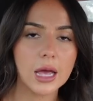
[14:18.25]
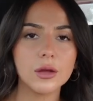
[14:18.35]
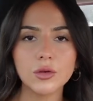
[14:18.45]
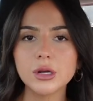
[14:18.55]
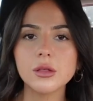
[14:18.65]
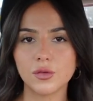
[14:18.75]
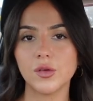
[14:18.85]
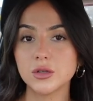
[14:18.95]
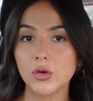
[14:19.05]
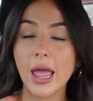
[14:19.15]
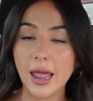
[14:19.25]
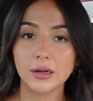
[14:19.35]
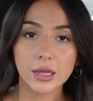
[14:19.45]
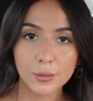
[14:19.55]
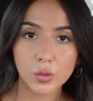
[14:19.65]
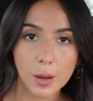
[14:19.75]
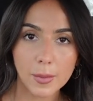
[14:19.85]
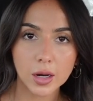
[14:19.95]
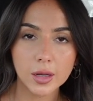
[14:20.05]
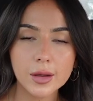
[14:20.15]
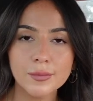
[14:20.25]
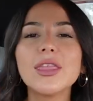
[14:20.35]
I love going to the Fitzroy and Camberwell Market.